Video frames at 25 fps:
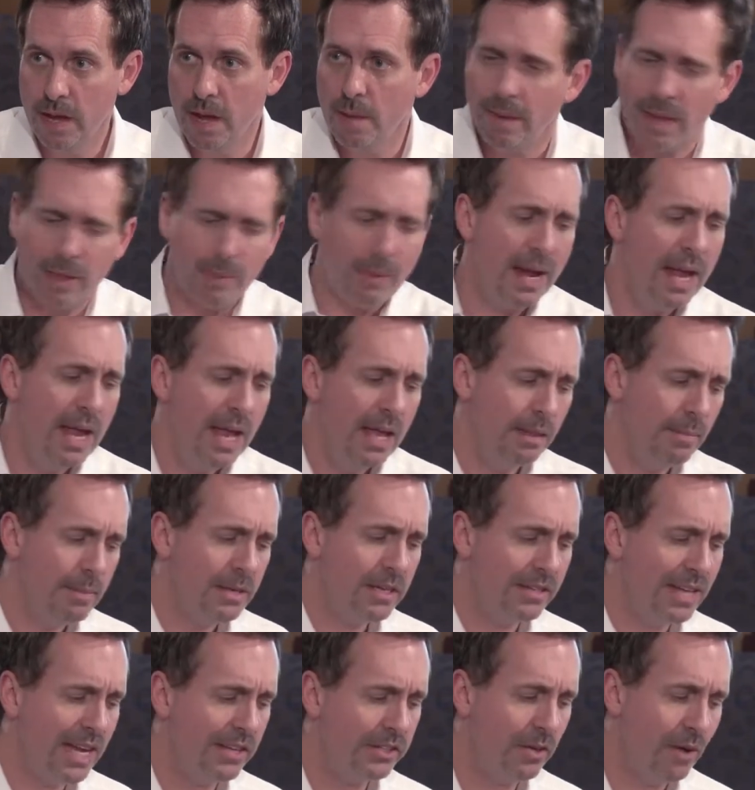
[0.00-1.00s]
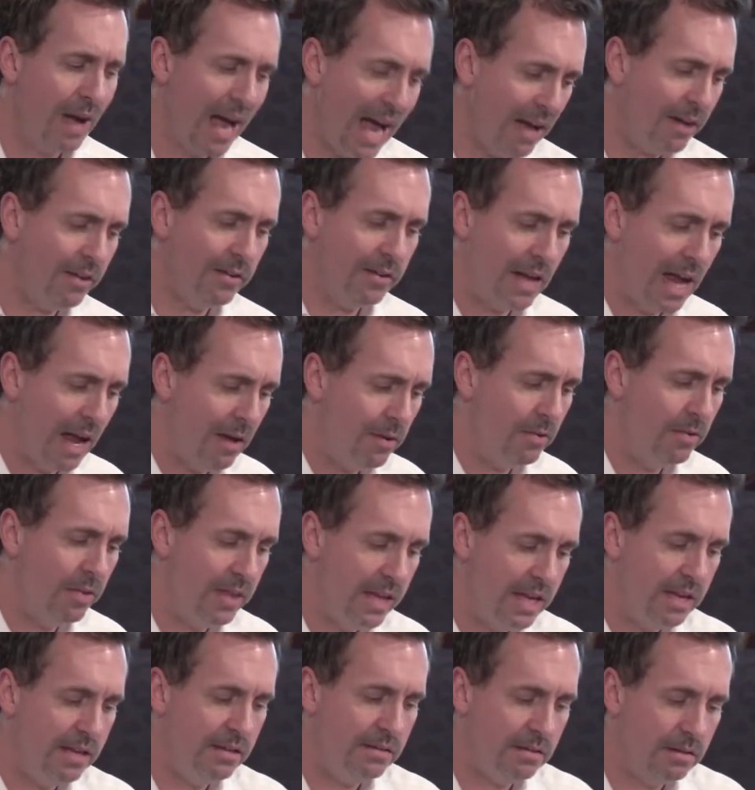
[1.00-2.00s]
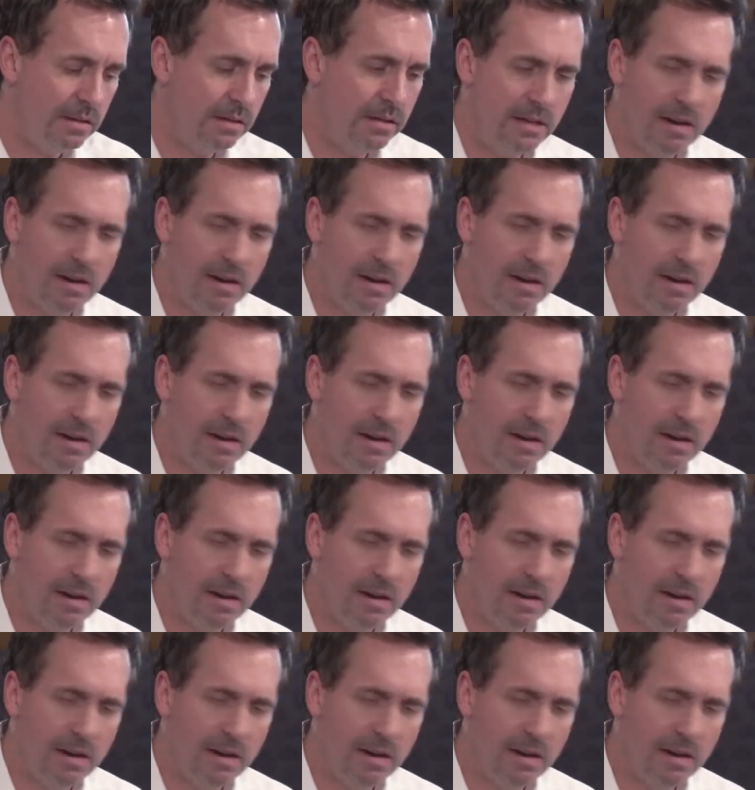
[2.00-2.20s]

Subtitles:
By the way, let me just ask you, how do these